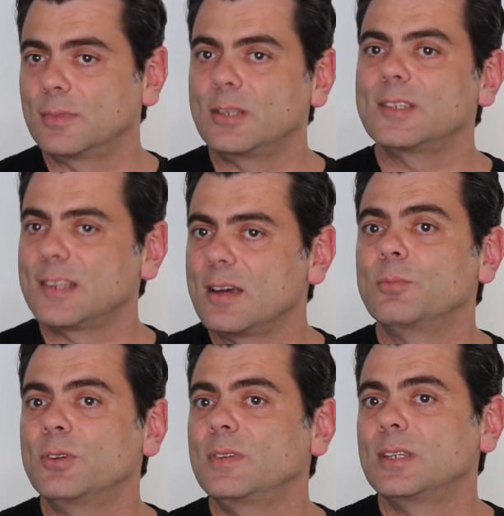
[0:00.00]
Then you start
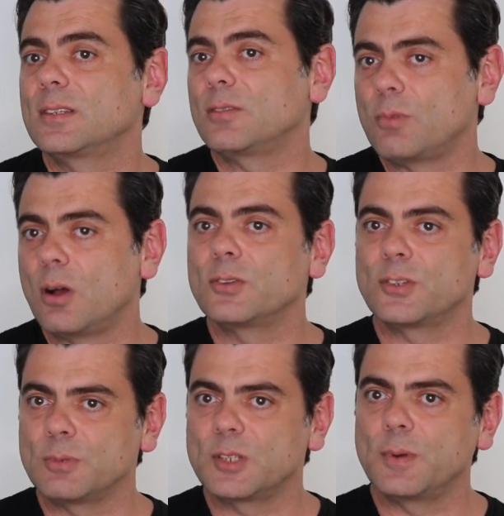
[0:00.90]
moving into the
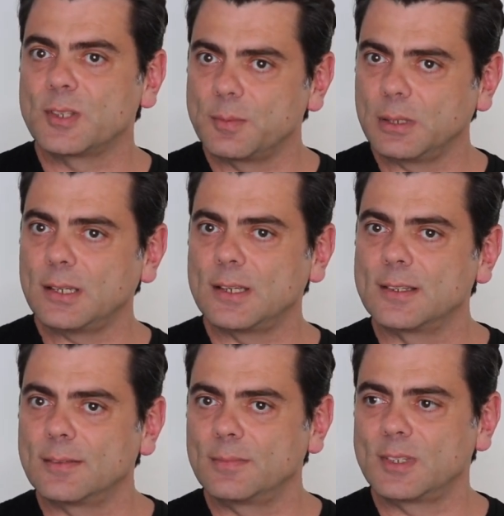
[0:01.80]
roles and
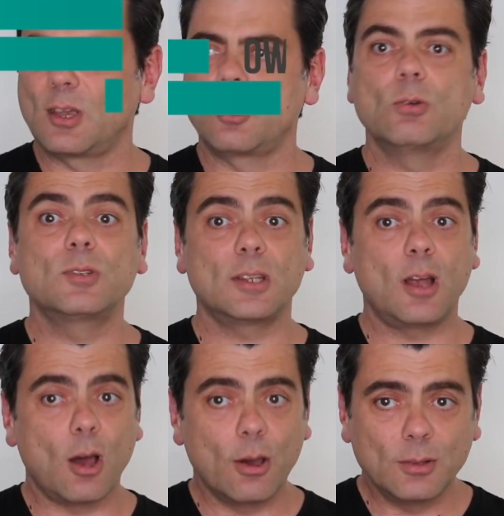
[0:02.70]
responsibilities. So who's
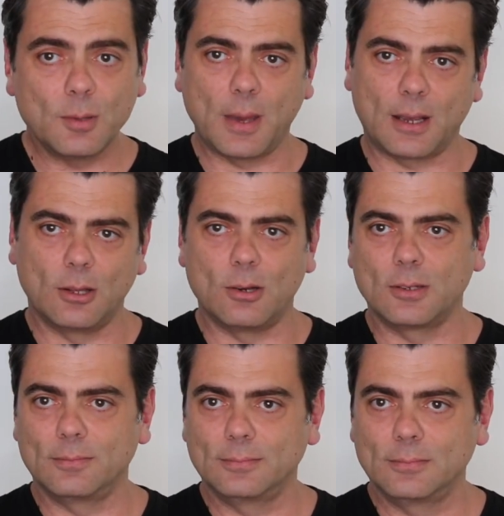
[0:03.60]
going to own the
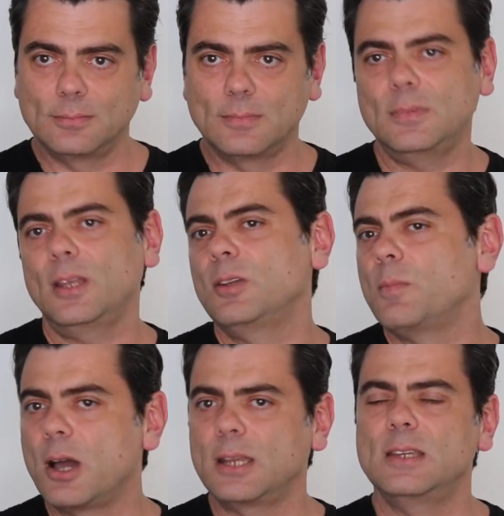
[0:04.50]
backlog? And you
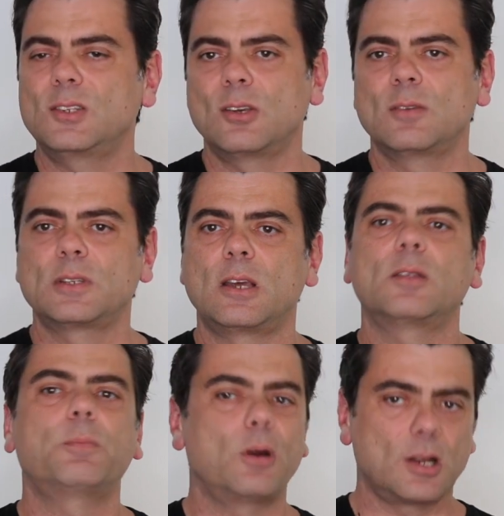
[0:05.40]
might hear terms
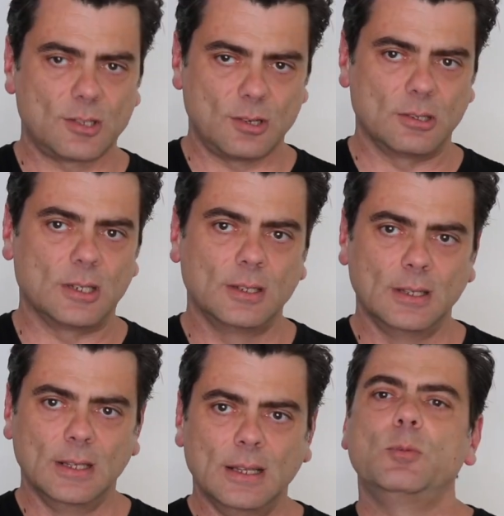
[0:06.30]
like the product owner,
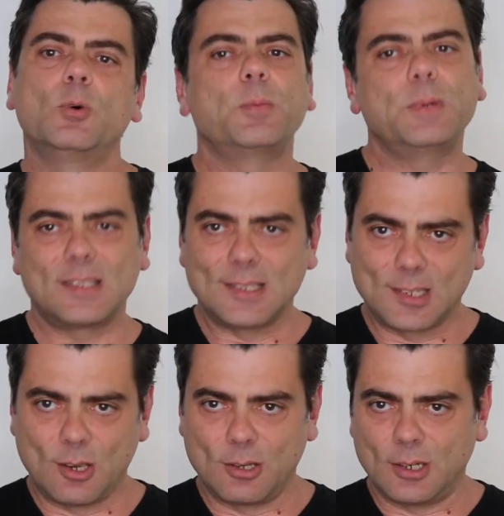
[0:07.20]
or the
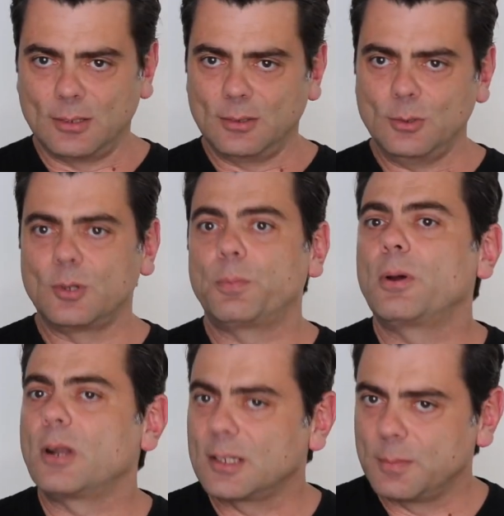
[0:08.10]
business owner, or the
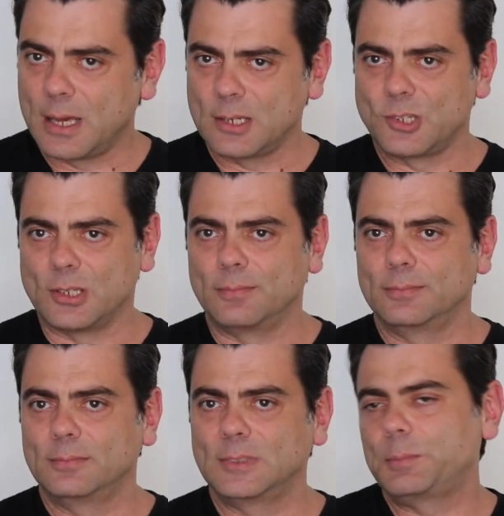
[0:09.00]
product manager,
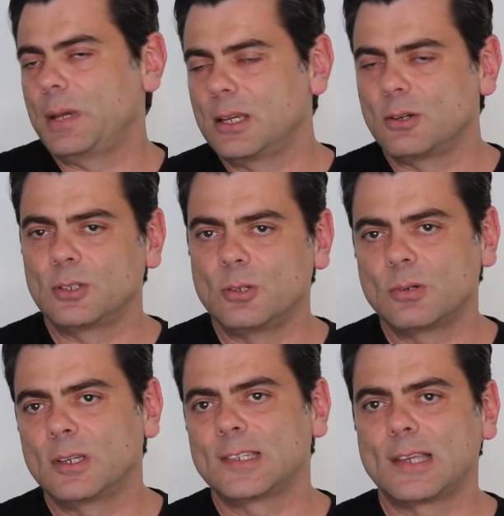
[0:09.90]
depending on the
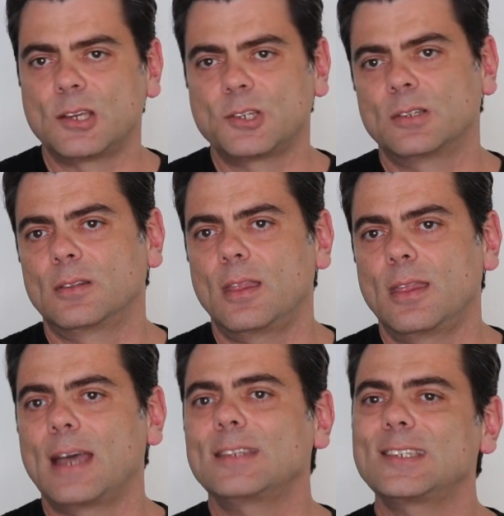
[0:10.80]
organisation.
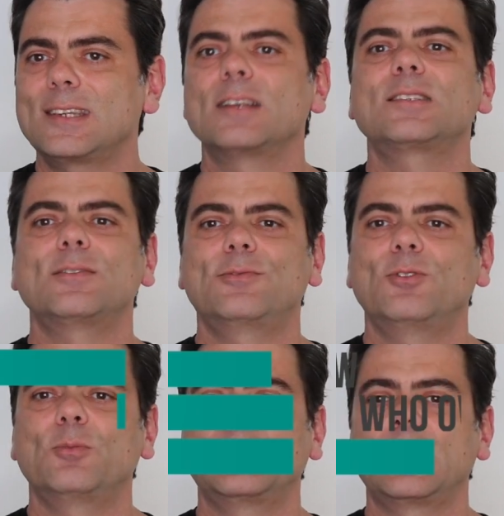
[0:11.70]
That starts to
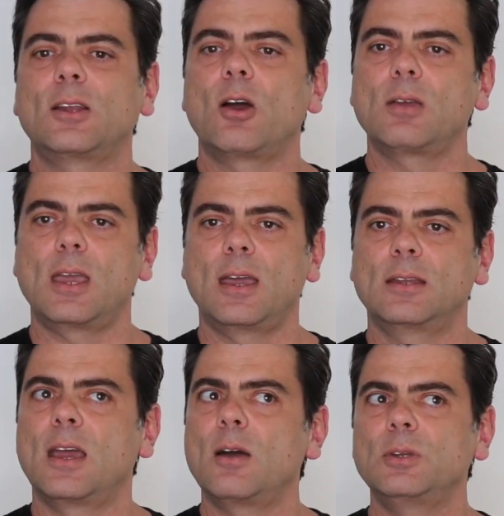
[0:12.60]
formulate, okay,
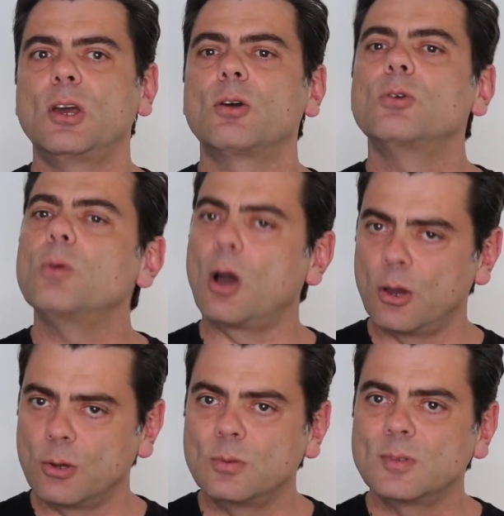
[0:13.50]
now we know who
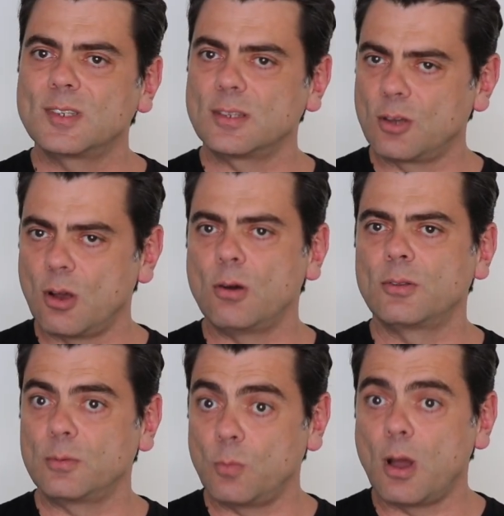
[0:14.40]
owns the goal,
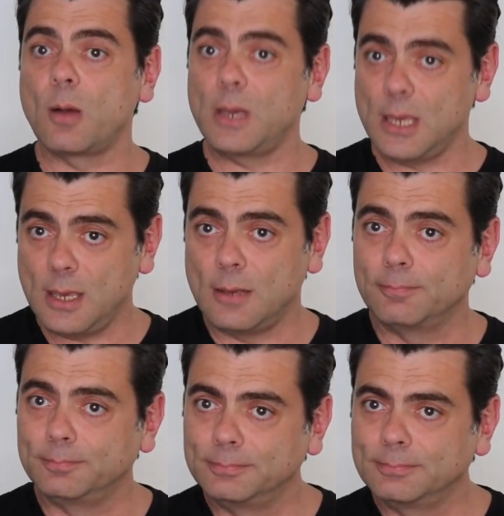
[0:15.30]
that why we're here.
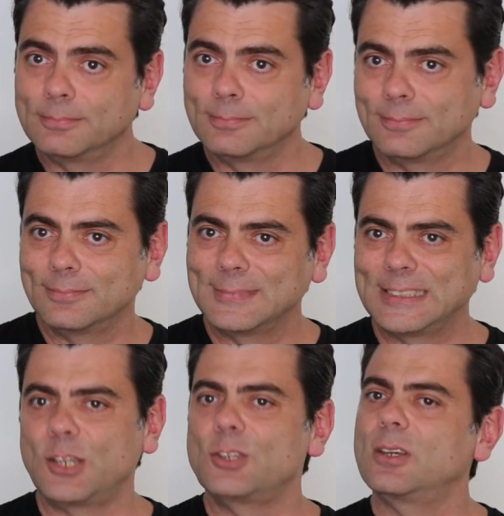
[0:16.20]

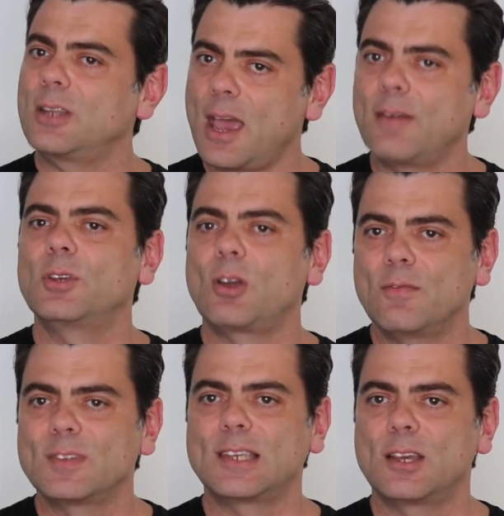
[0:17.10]
So you can have the
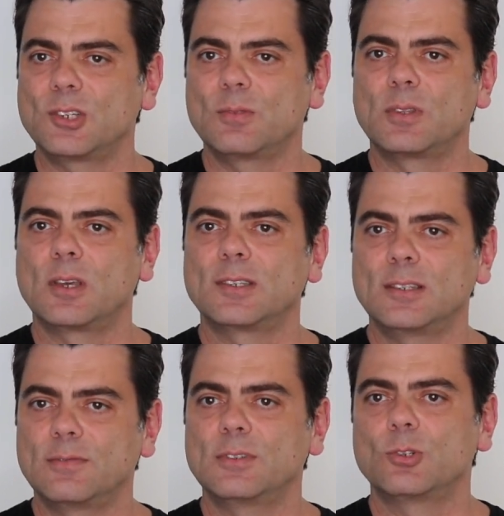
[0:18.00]
conversation with those
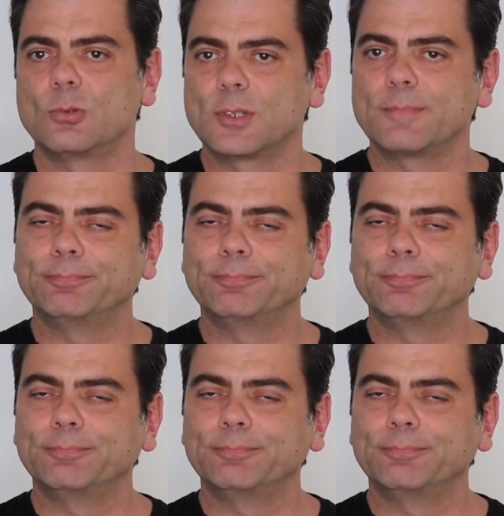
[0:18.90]
individuals.